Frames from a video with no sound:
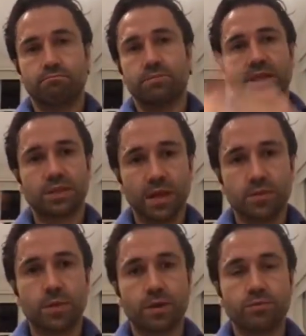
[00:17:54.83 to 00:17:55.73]
That's kind of
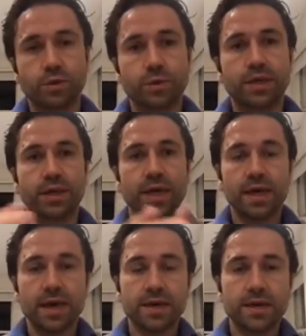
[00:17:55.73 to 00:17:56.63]
what I'm doing
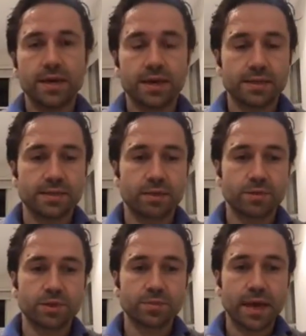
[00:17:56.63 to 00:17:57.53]
here in some
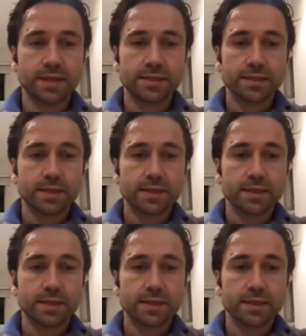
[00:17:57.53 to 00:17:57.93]
respect.